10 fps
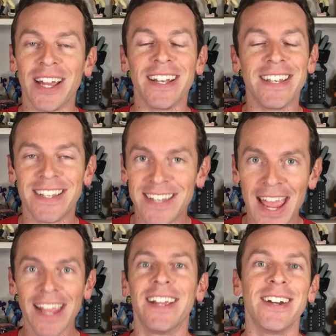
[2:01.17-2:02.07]
a
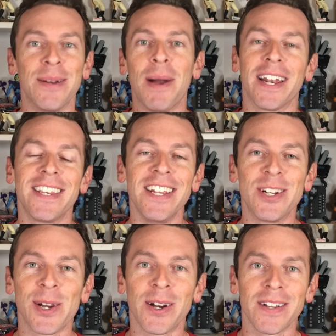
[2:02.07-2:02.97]
dang good amount of
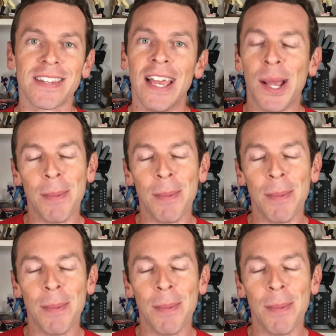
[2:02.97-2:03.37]
t-shirts,